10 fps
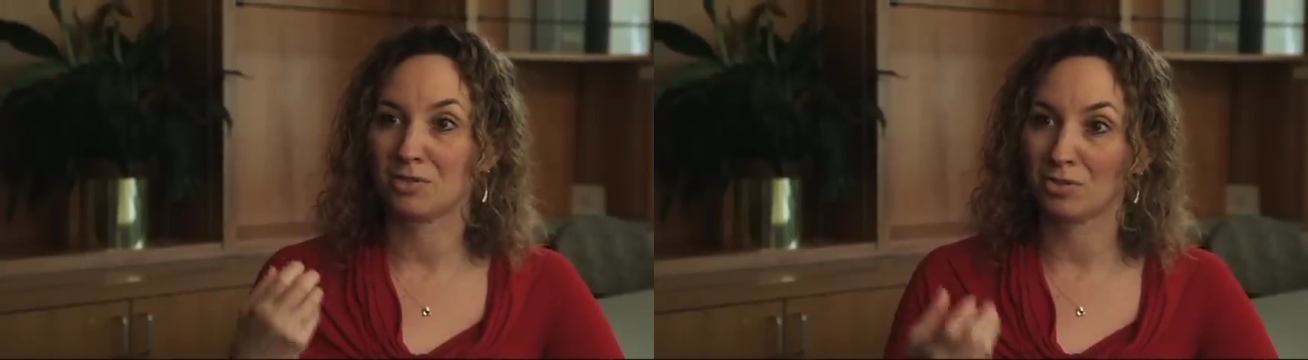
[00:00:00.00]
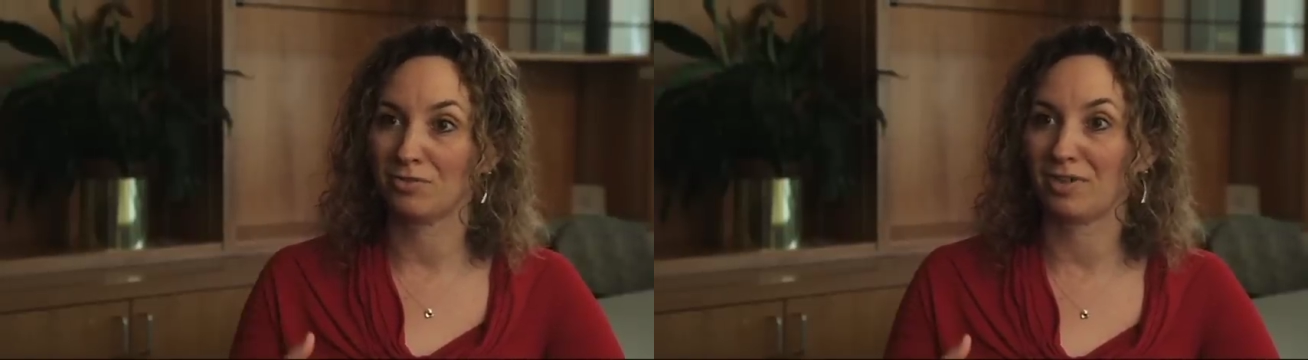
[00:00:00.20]

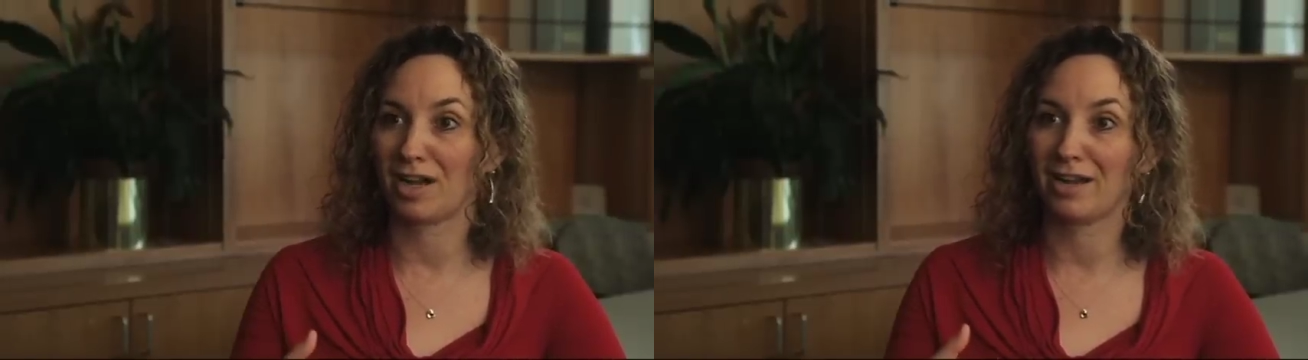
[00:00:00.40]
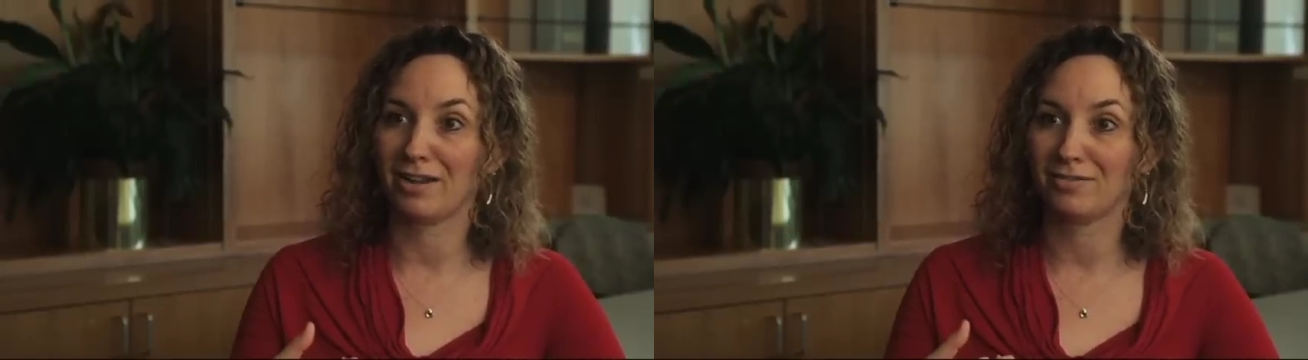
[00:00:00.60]

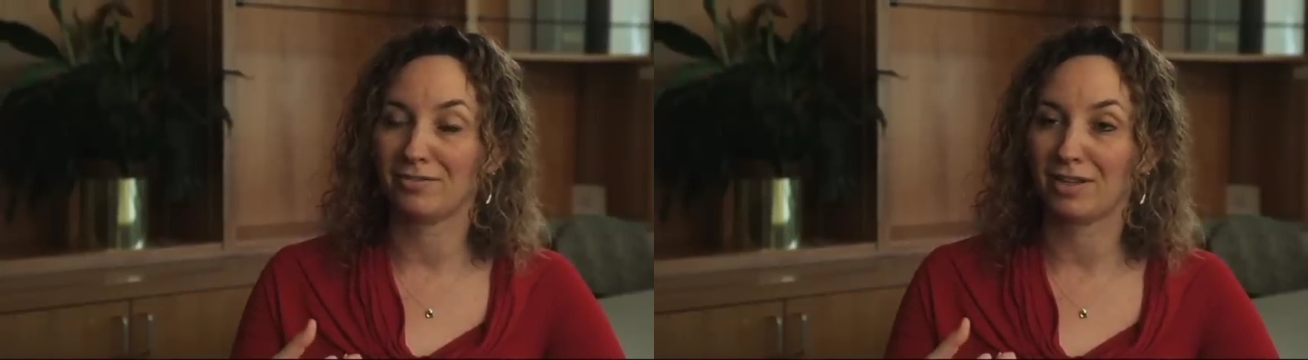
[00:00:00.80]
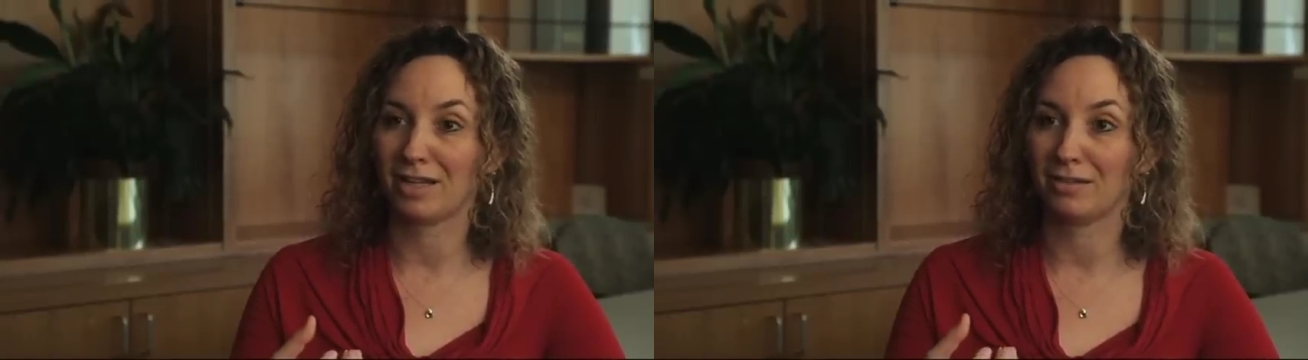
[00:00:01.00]
survive,
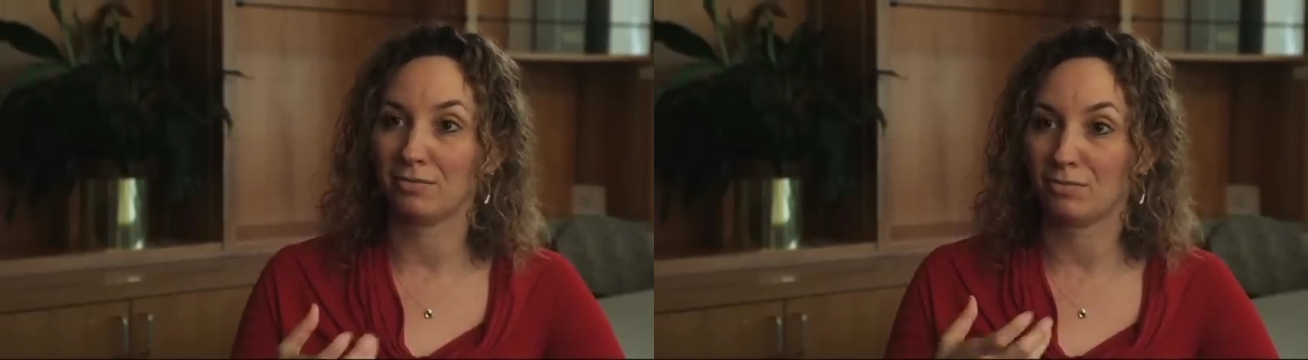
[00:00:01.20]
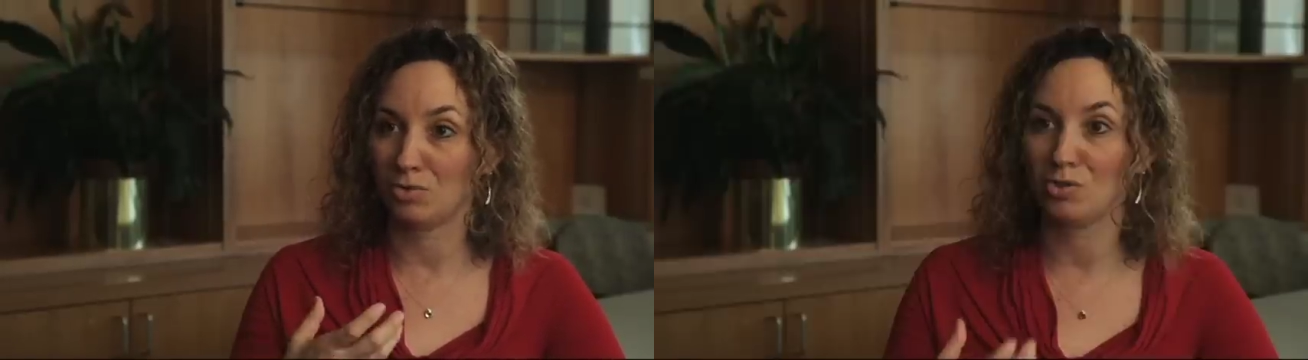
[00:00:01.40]

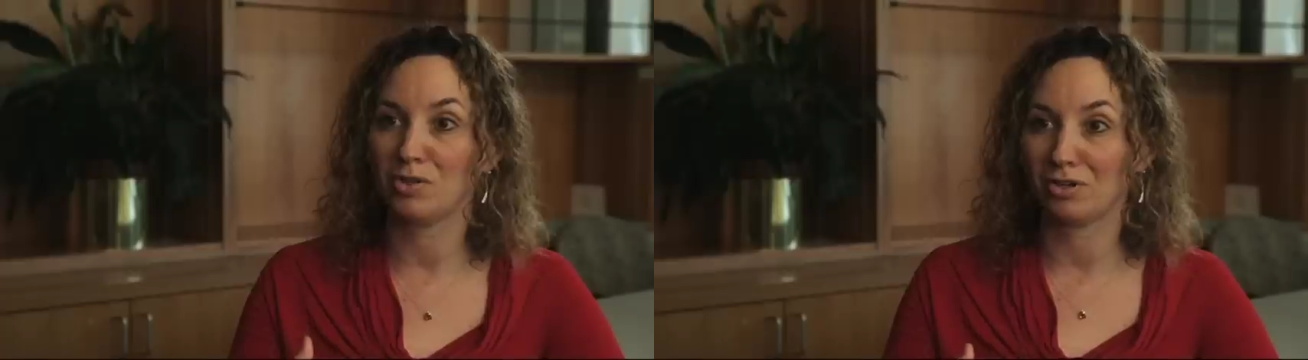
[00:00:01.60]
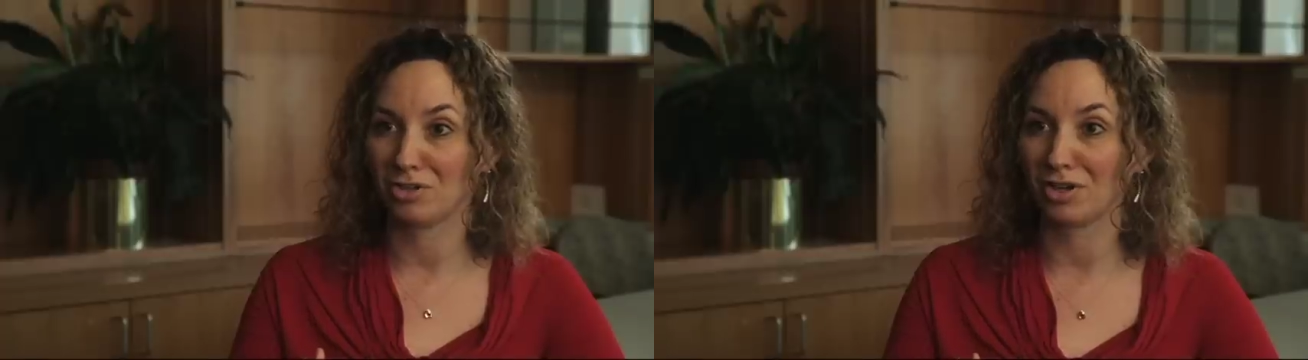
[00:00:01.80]
and do
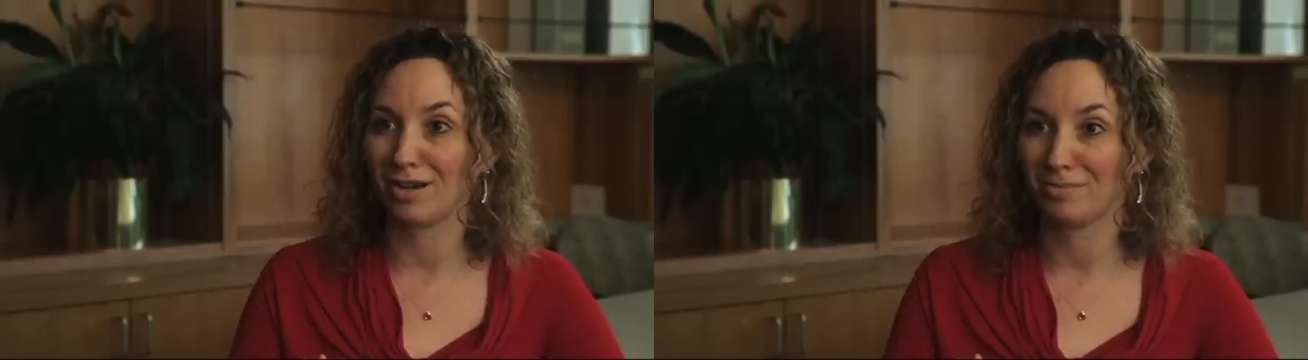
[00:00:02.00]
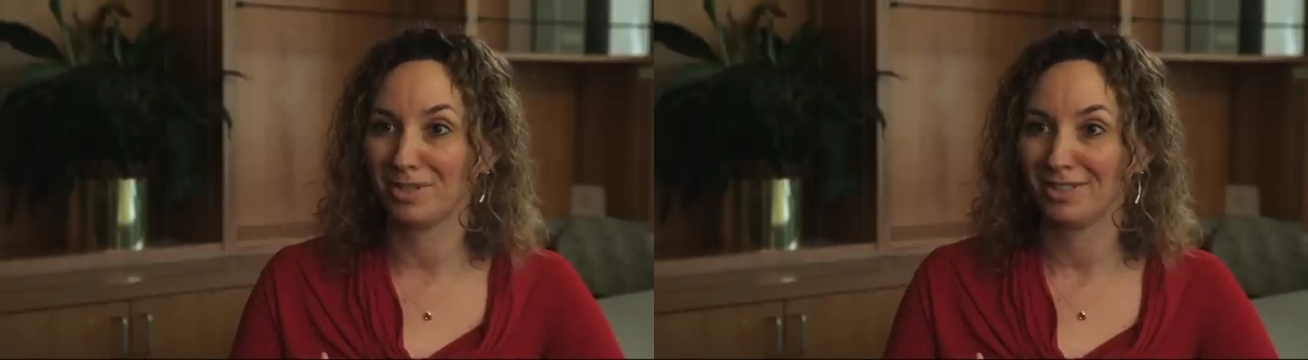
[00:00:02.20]
their
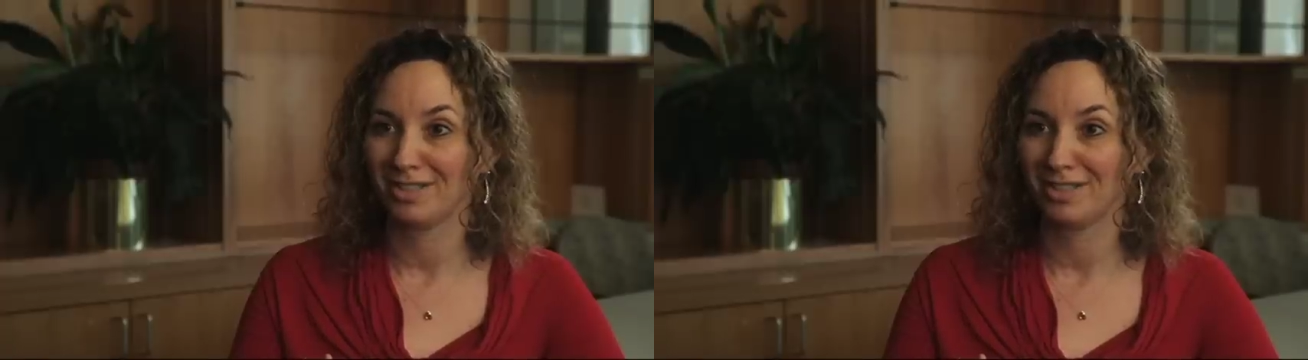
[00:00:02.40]
job.